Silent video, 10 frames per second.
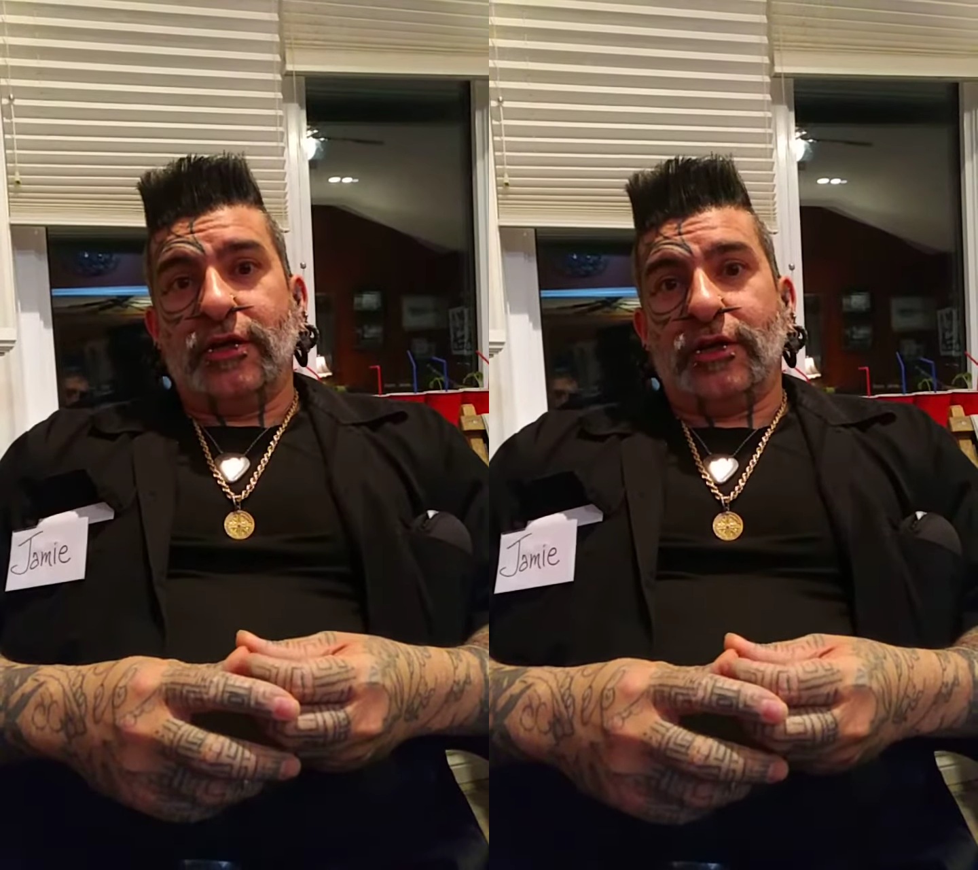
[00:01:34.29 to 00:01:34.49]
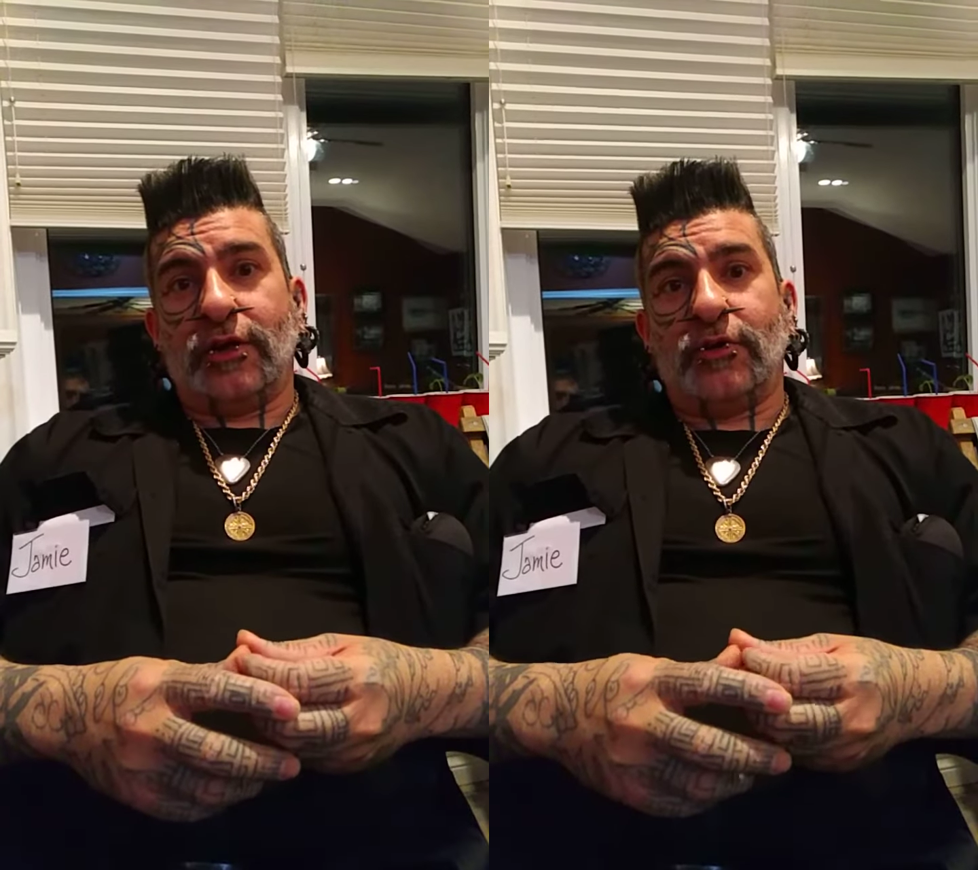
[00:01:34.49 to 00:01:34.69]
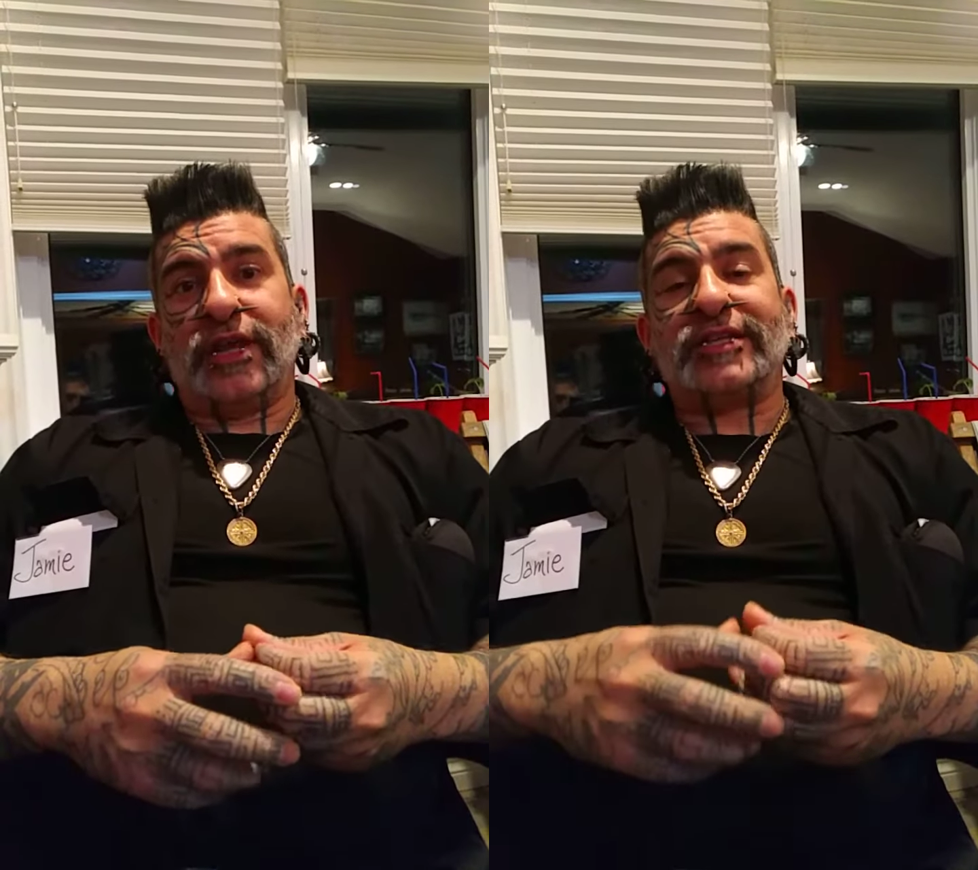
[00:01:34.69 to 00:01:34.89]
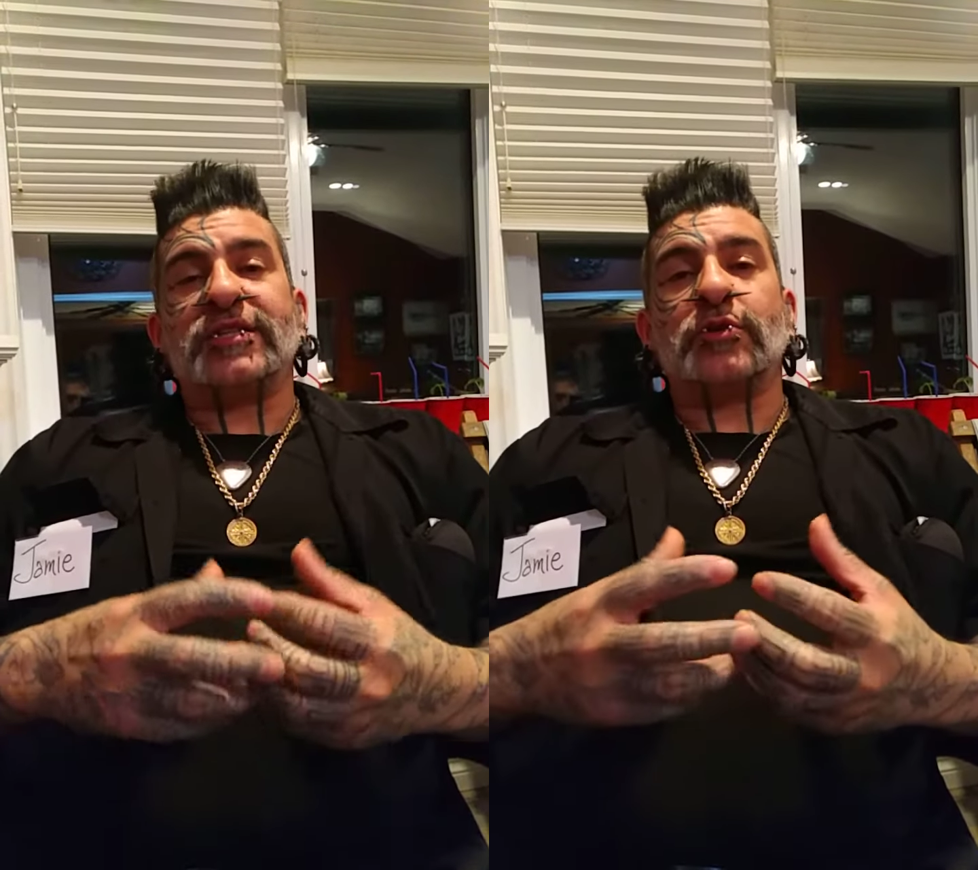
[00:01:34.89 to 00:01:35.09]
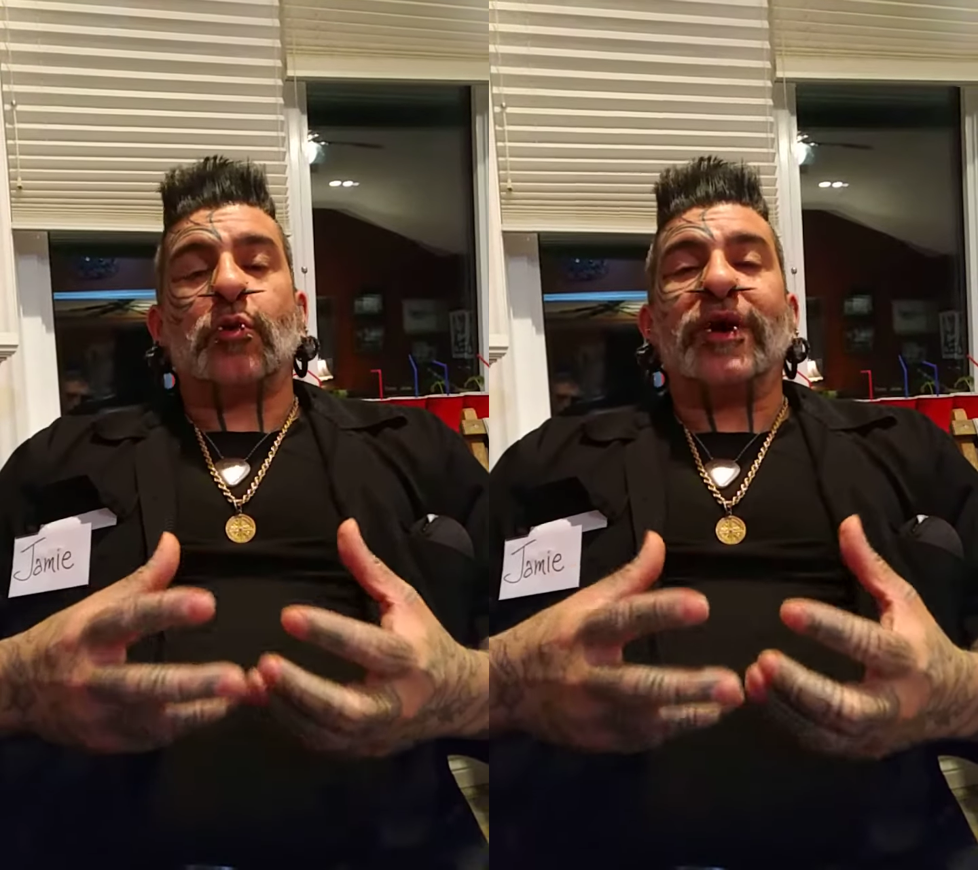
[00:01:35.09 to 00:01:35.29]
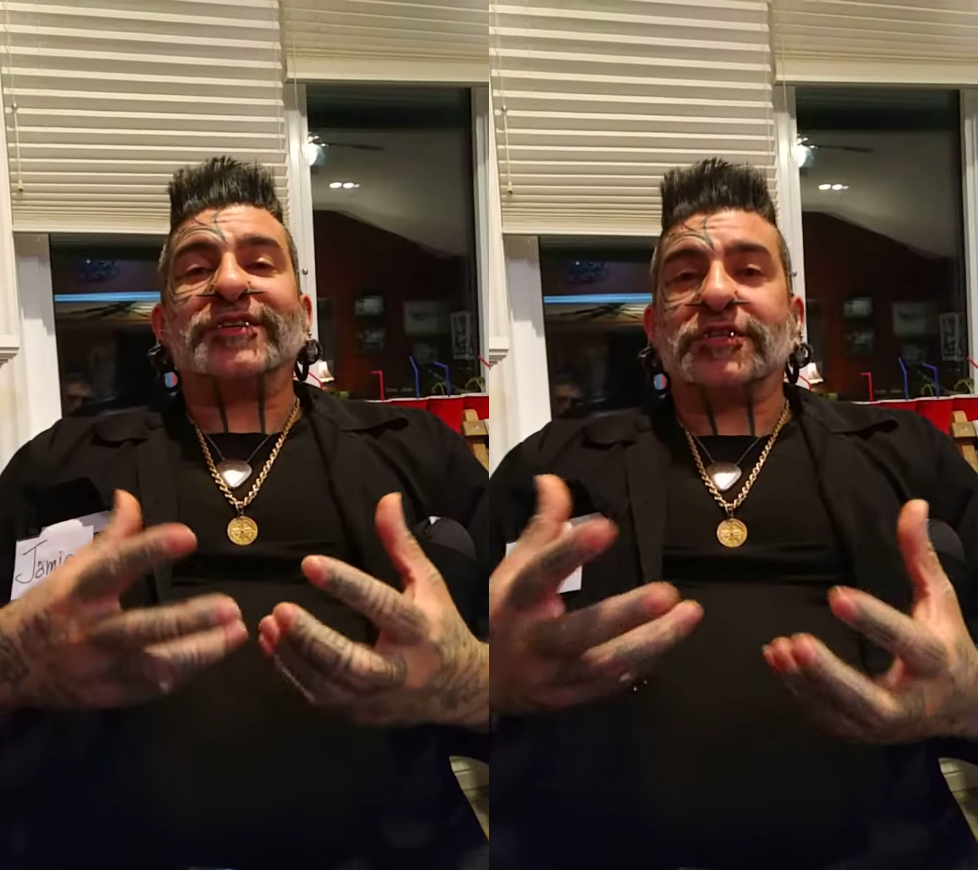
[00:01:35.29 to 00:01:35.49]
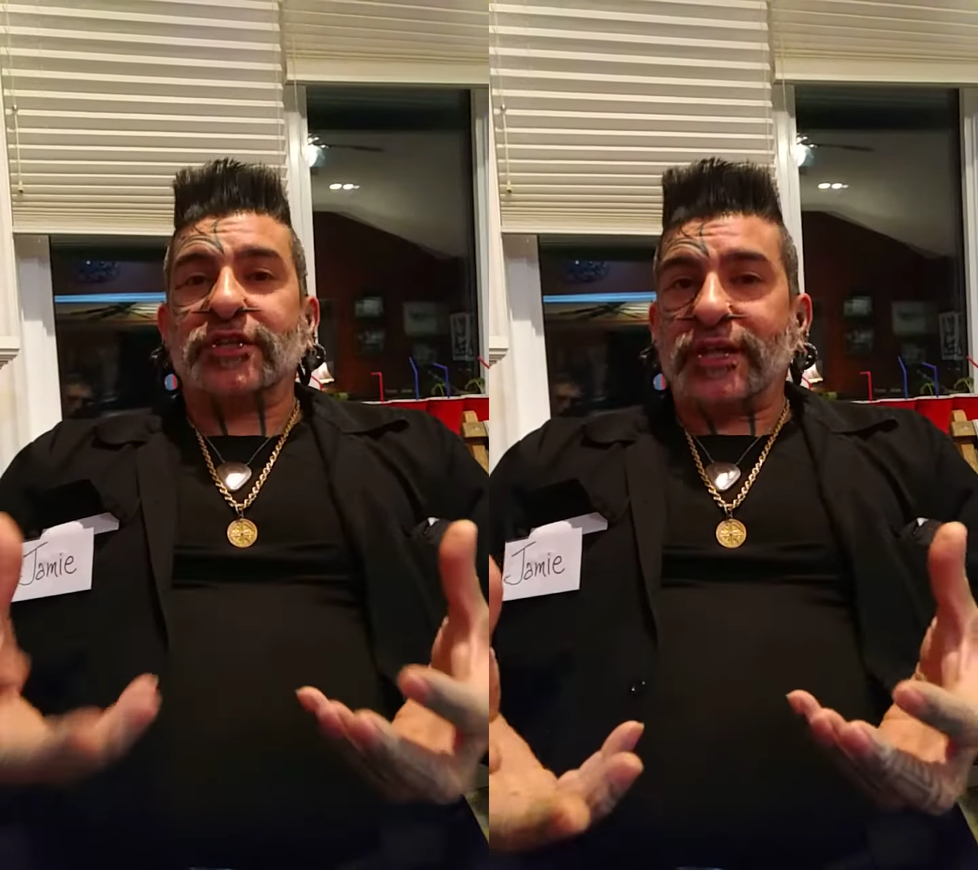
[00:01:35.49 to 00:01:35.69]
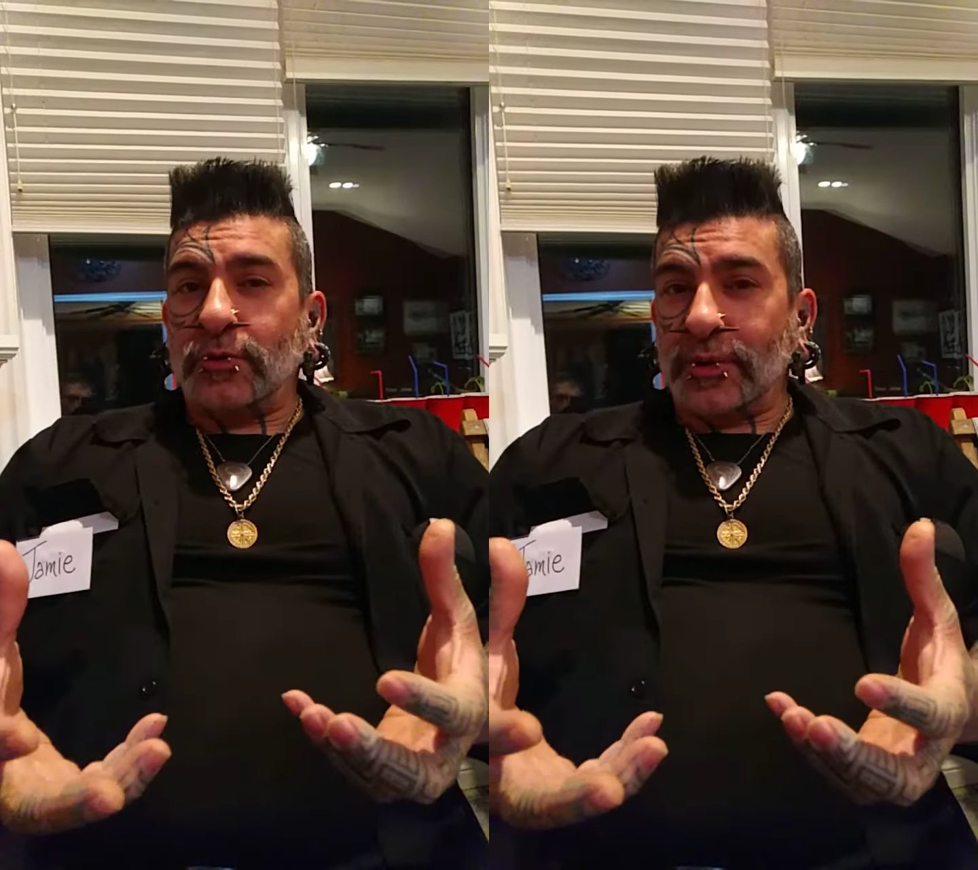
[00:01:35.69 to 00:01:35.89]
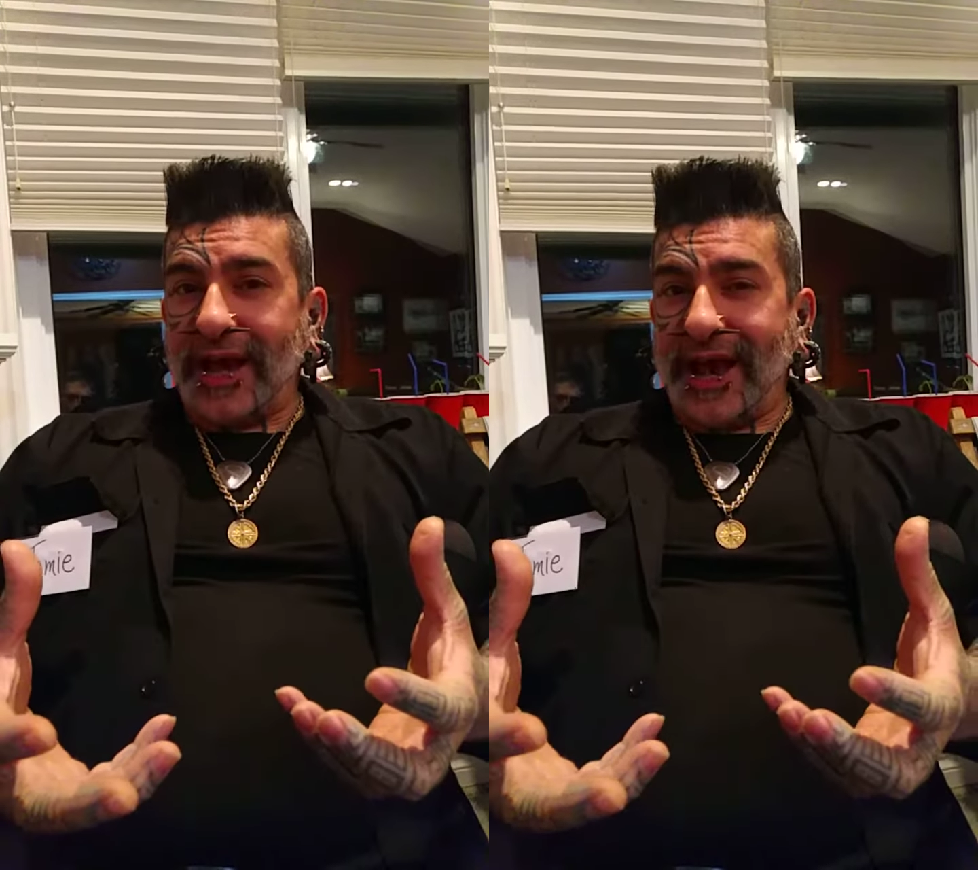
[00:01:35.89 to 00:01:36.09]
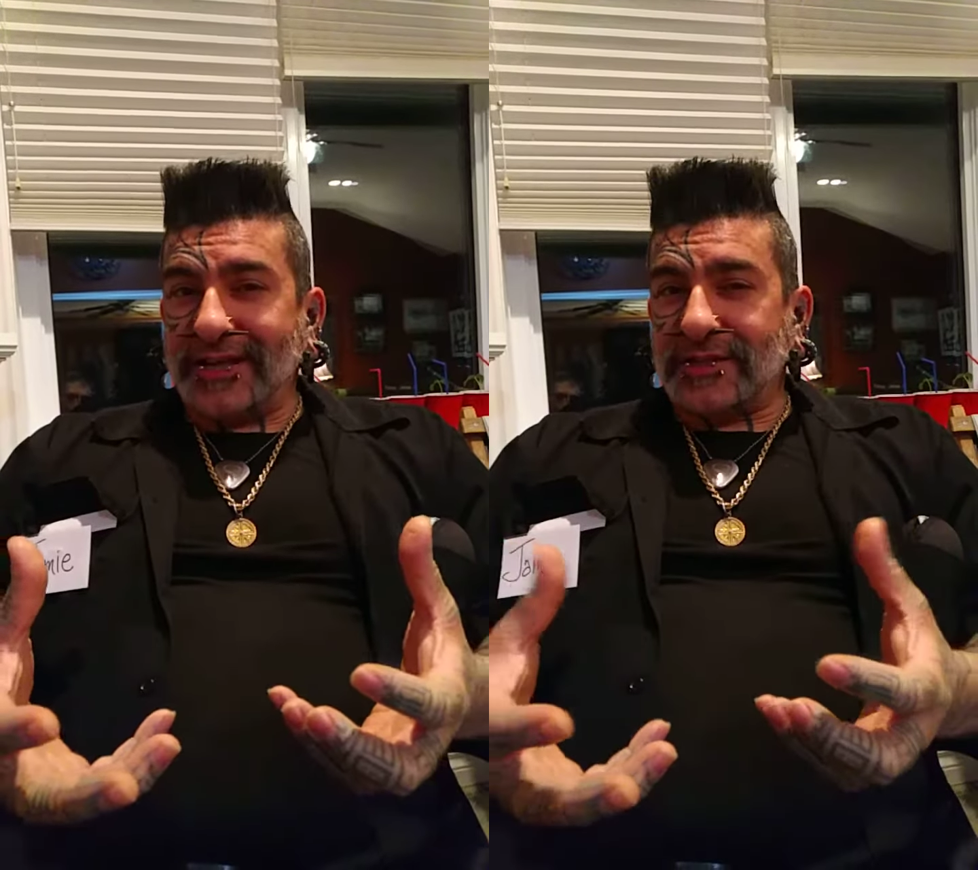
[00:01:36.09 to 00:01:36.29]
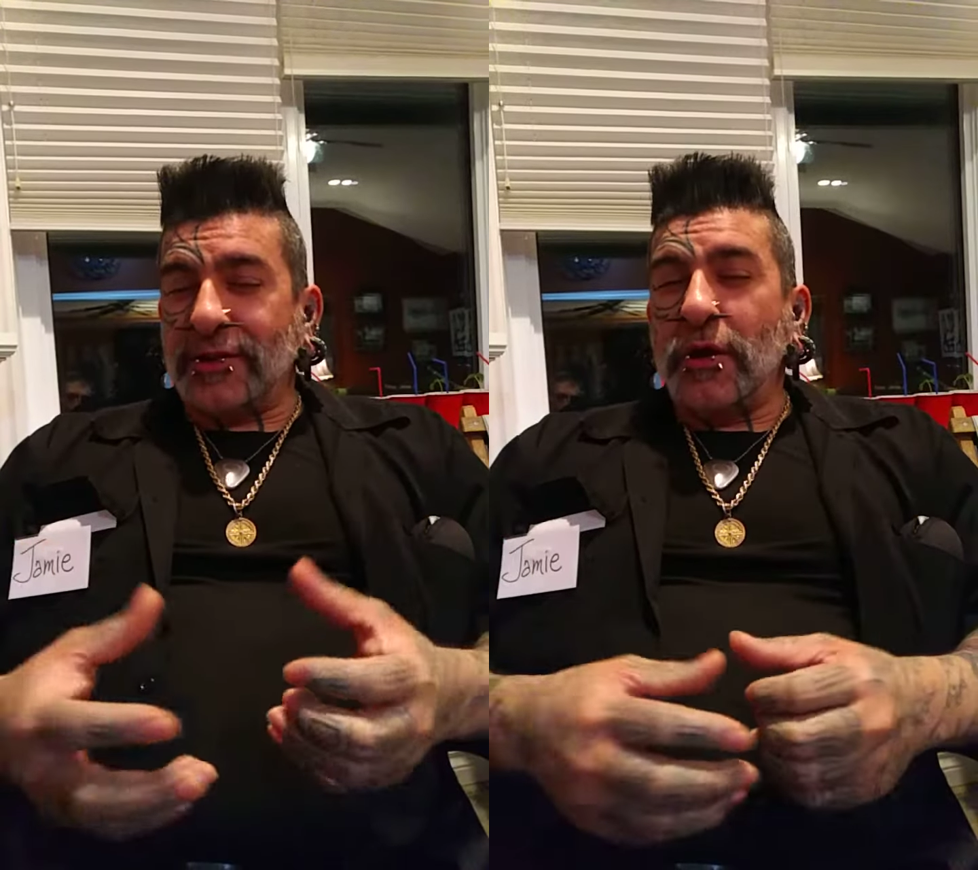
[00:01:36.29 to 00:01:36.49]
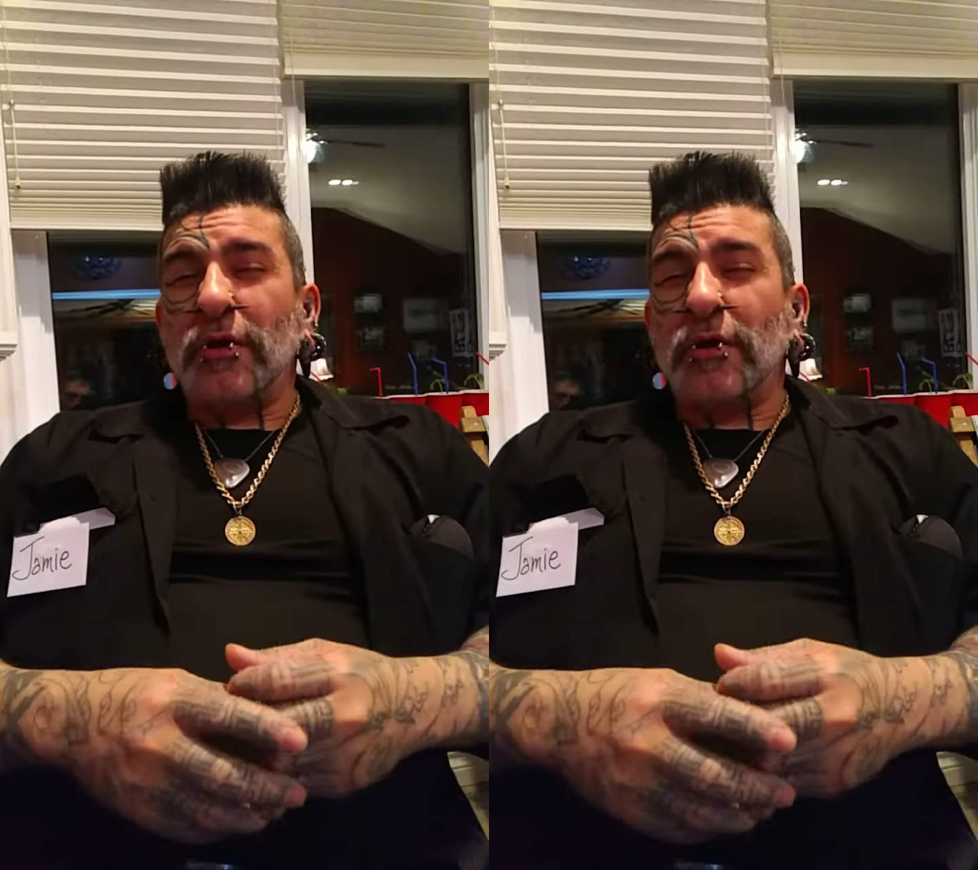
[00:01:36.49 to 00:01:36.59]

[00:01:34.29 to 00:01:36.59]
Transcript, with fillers: You know, that's the question that you would ask.